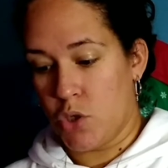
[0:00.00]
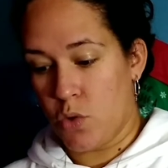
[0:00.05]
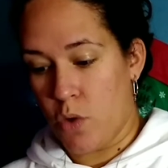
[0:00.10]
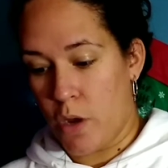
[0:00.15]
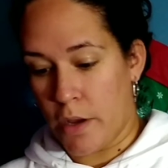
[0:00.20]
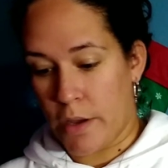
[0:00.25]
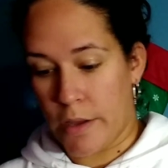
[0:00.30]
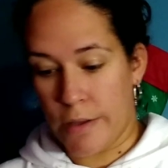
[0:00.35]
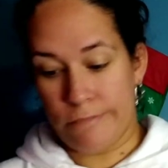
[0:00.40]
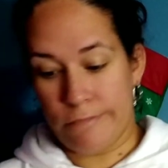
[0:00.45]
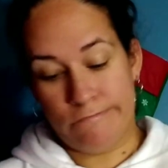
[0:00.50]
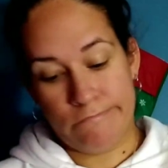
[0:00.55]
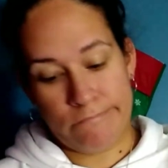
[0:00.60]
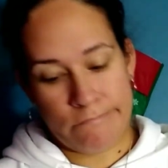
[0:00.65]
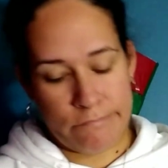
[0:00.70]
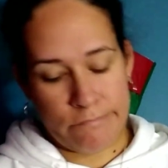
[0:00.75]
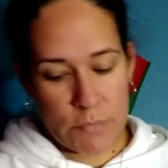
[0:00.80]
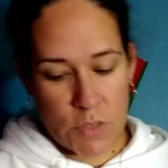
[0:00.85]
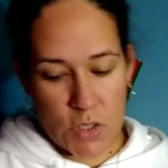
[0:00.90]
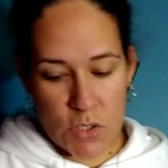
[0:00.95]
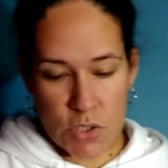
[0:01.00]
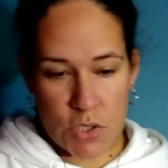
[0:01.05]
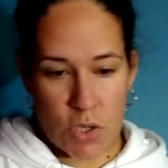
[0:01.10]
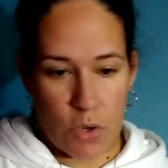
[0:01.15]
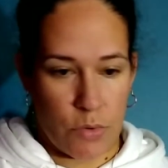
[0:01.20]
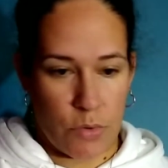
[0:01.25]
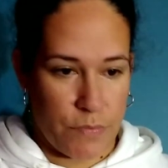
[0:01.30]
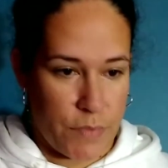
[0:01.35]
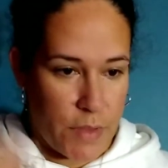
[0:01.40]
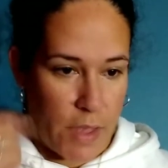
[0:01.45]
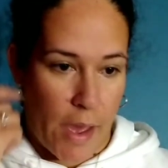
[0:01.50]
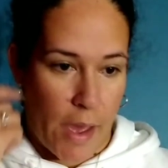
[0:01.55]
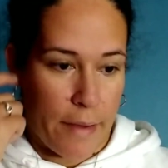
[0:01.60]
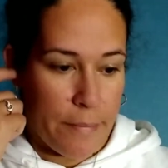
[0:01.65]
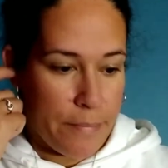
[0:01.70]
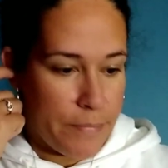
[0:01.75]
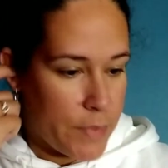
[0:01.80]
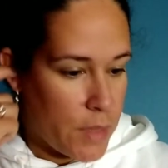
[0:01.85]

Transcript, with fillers: truck so yeah